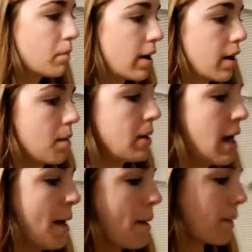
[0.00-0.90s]
But,
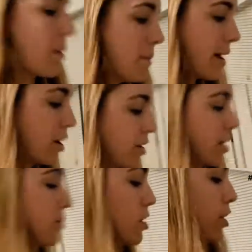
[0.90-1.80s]
Coming back here to the
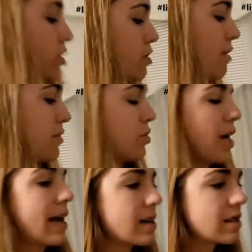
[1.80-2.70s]
computer to do a few
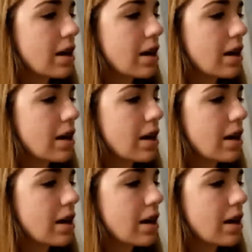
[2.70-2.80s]
things.